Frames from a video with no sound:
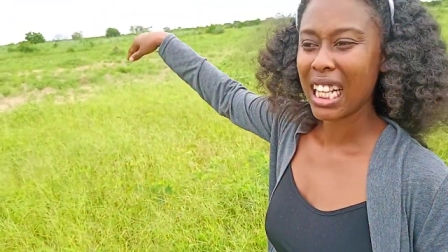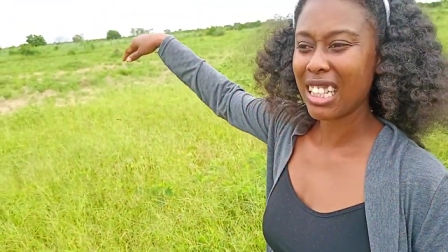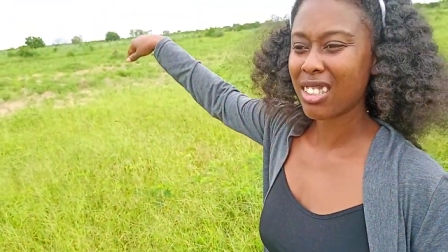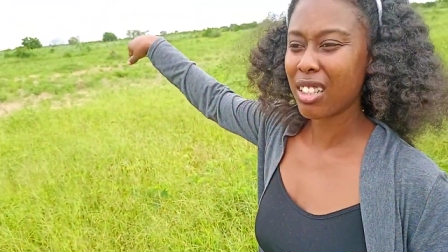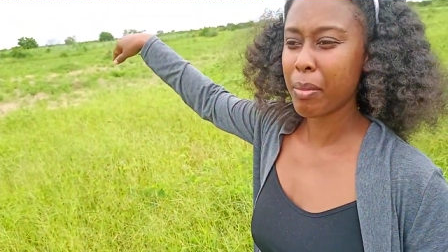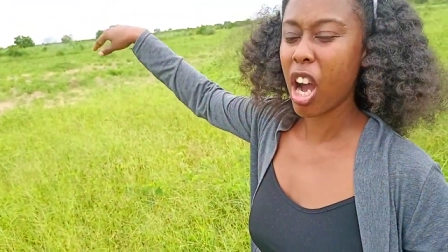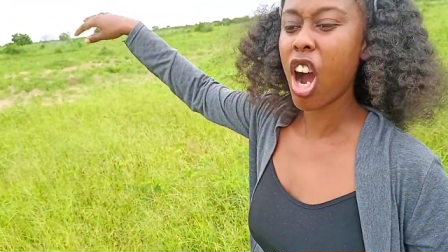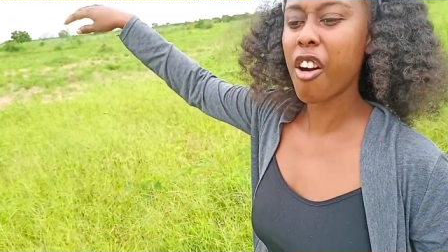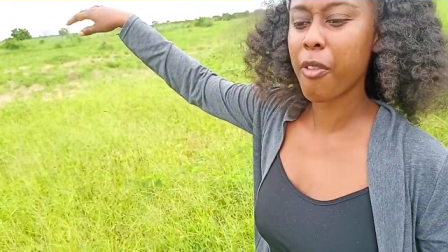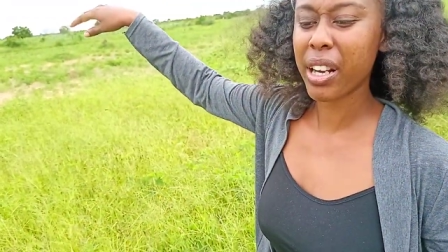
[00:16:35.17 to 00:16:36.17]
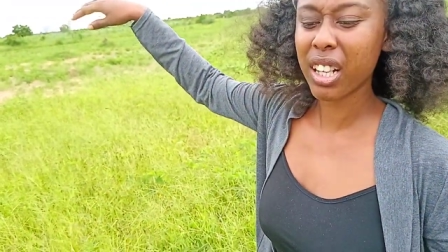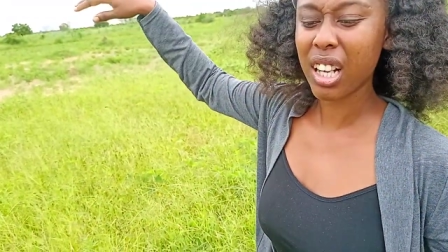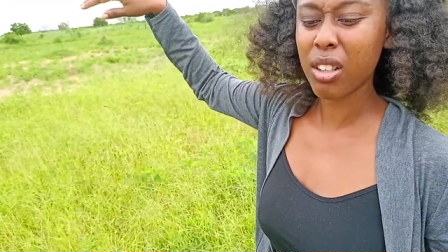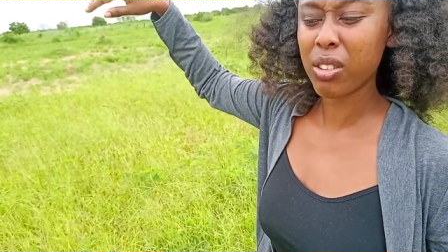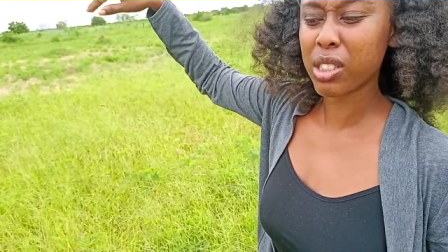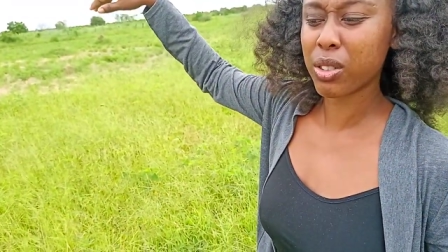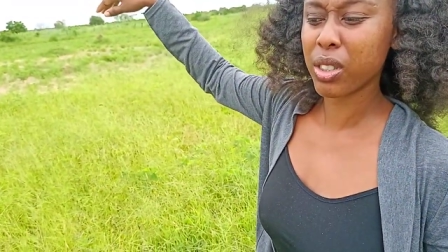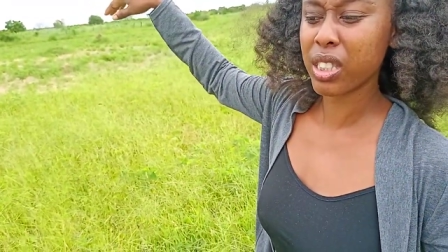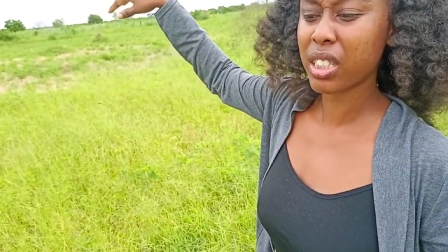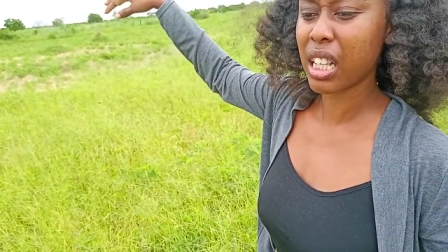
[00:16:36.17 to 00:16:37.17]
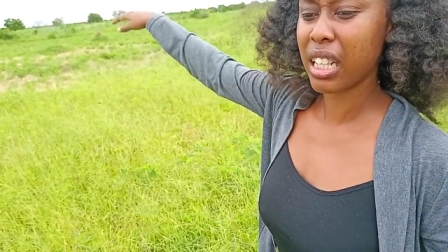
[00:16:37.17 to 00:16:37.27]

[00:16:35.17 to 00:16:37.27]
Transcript: There's gonna be off. What do you call those roads?